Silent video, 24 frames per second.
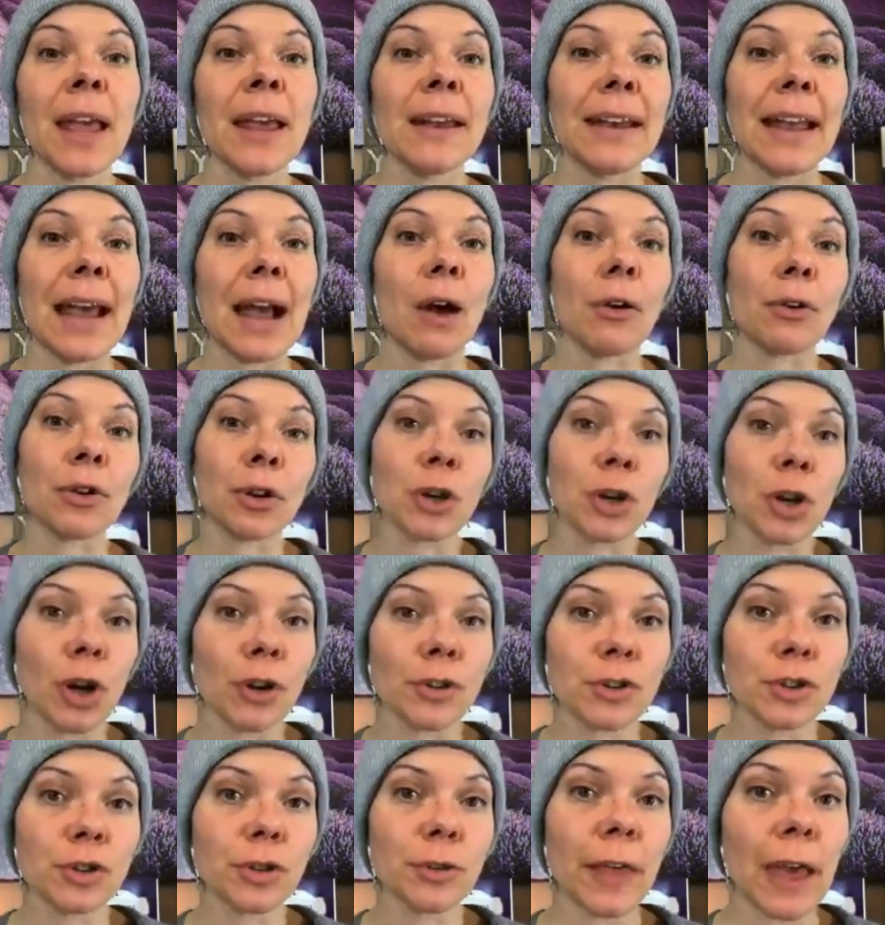Now, you can
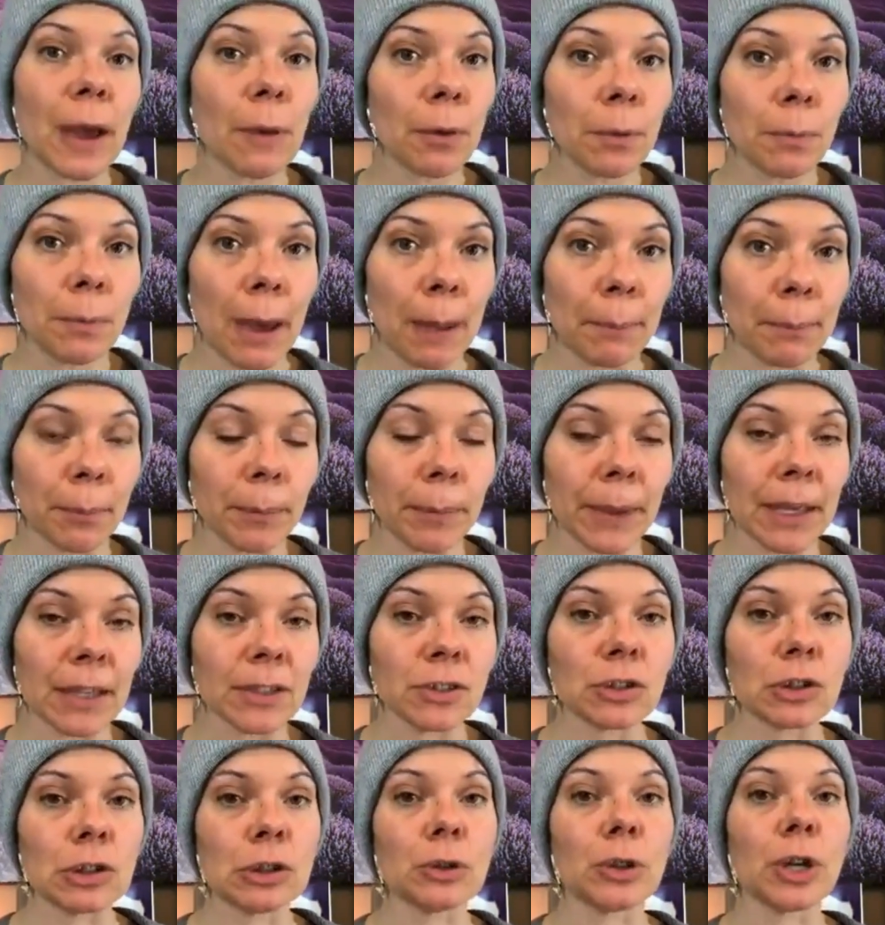also do that with peppermint,
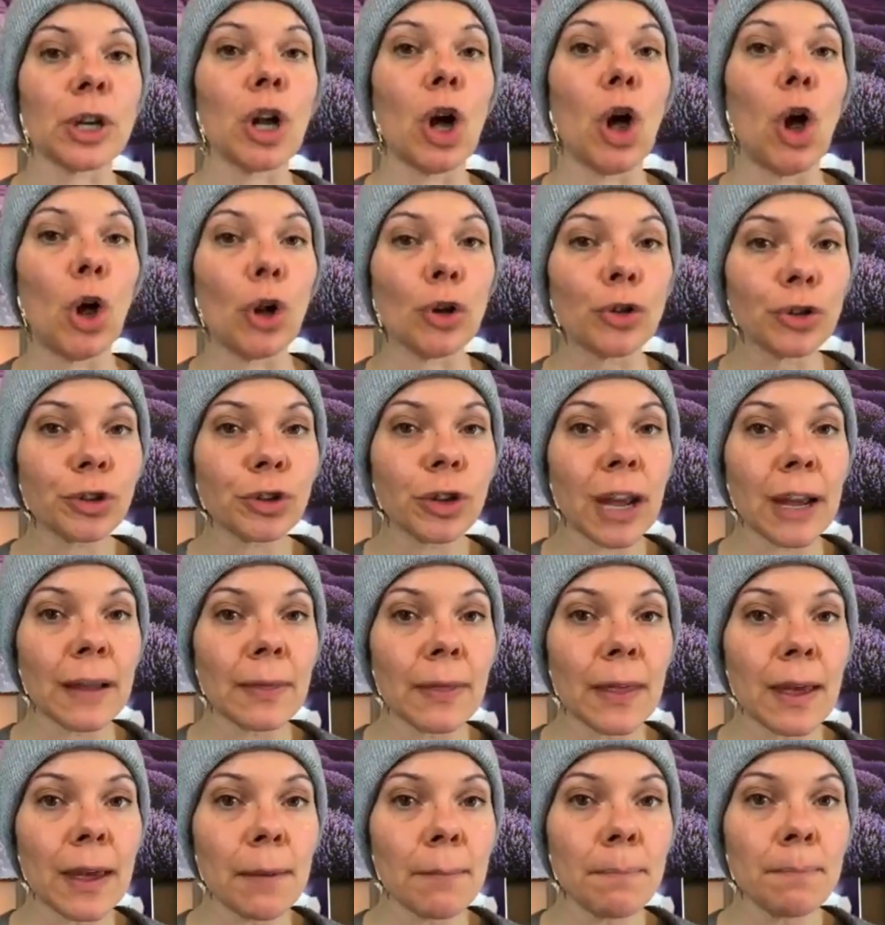so you could alternate
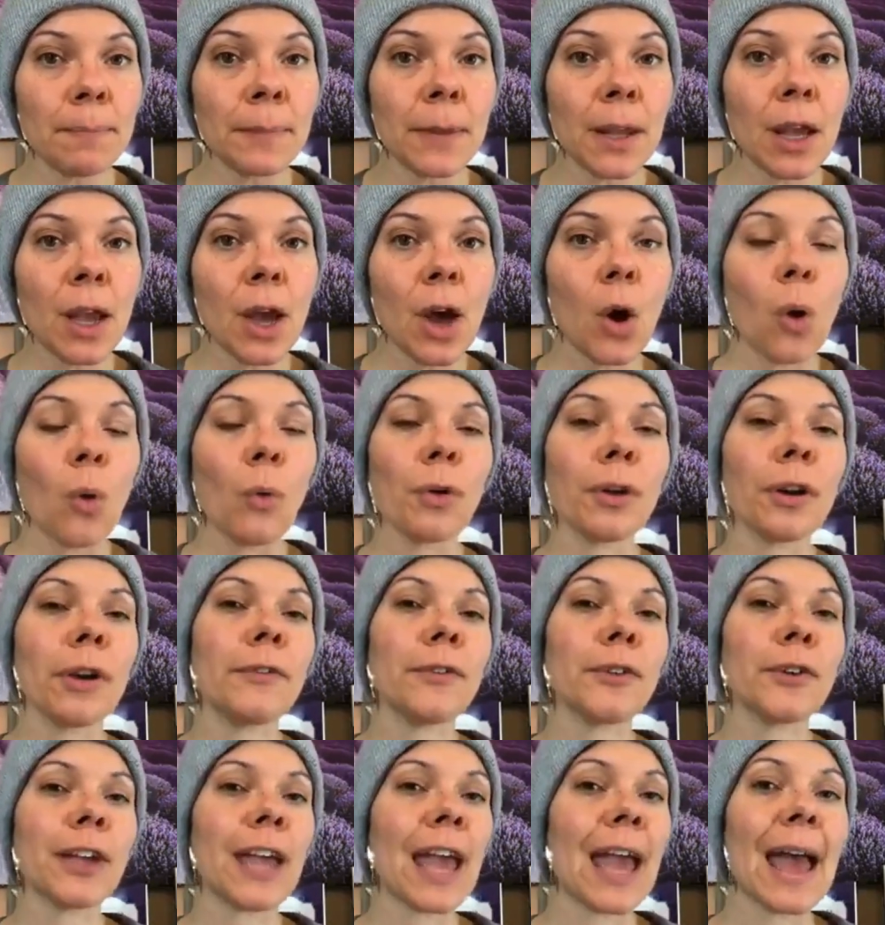them, or if
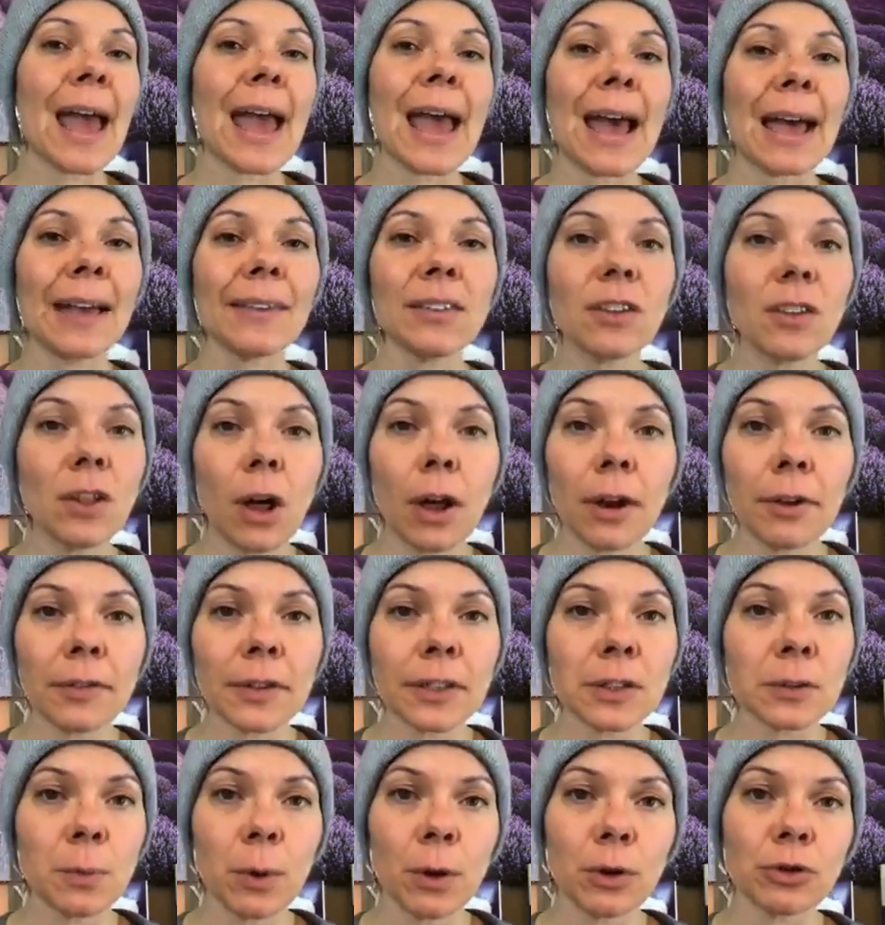your cat has a lot of
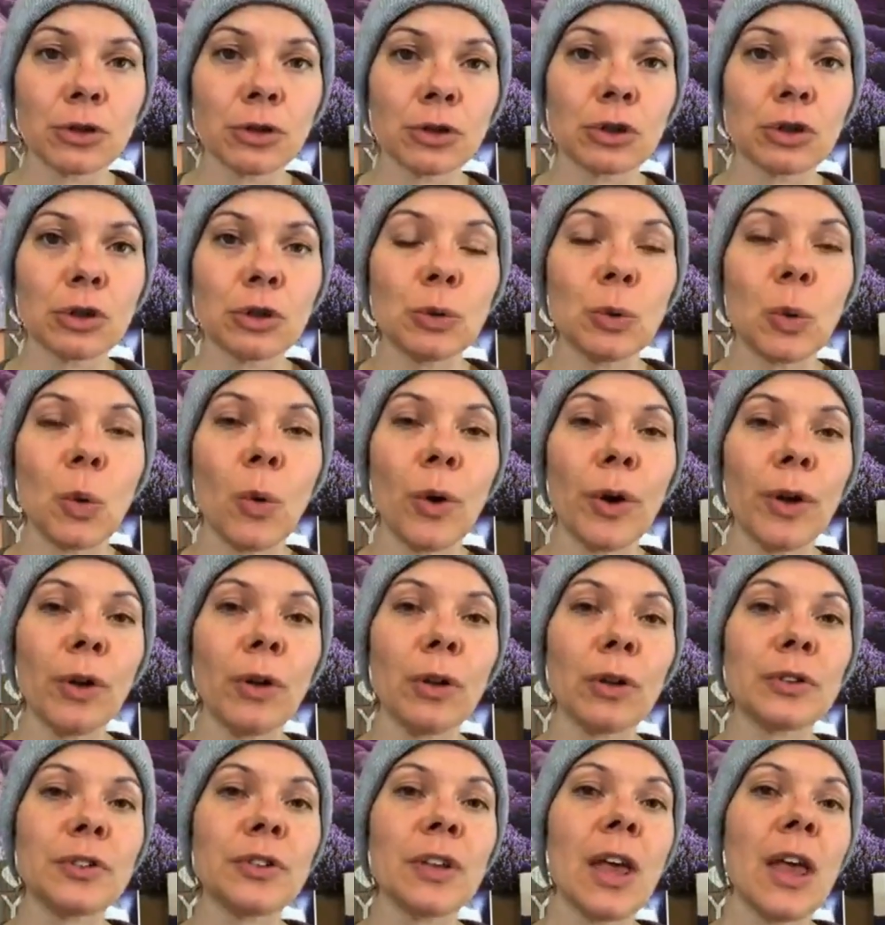exposure to
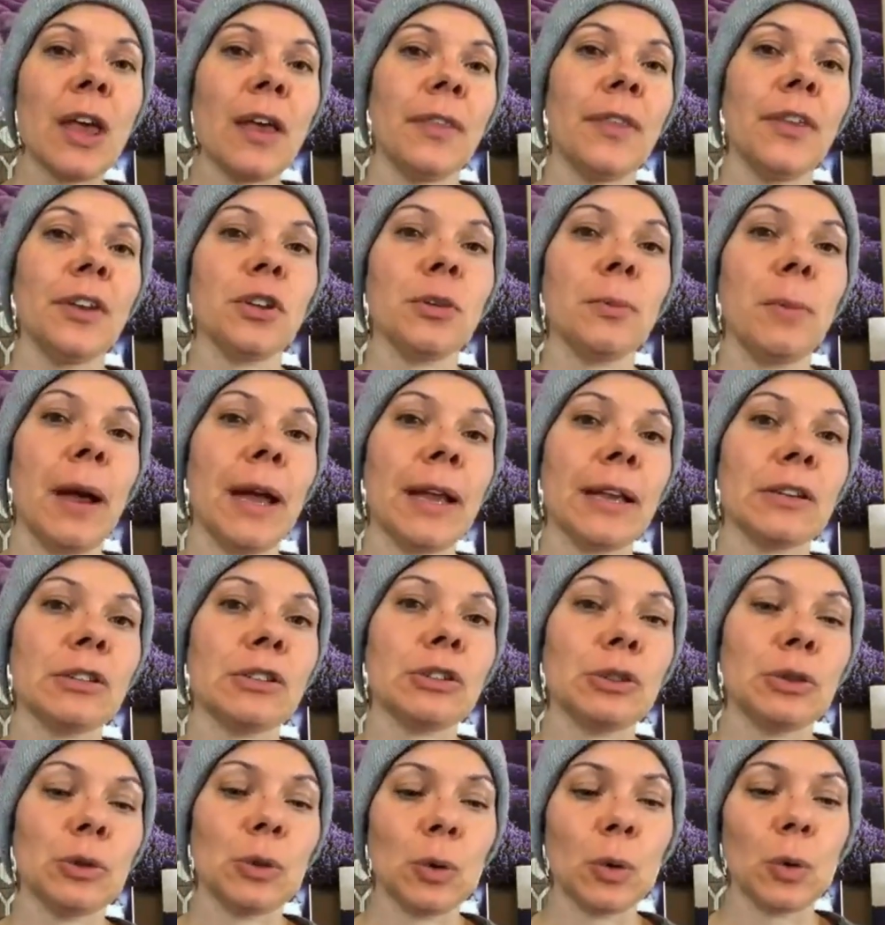oils, then you might
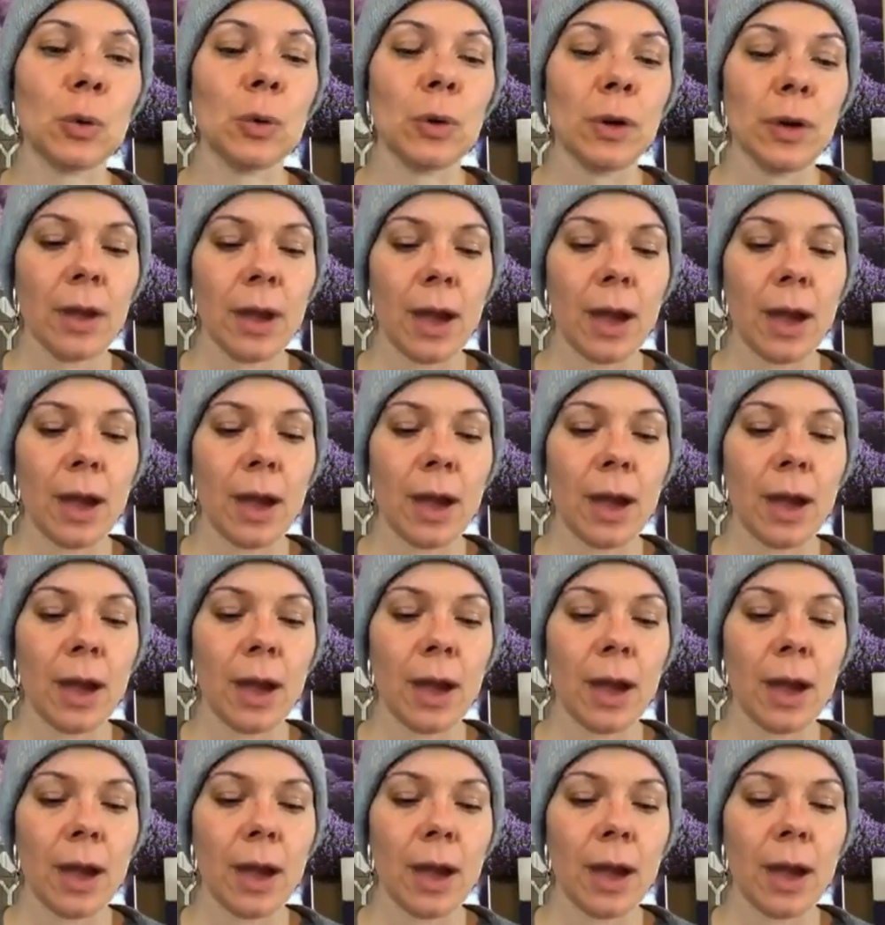do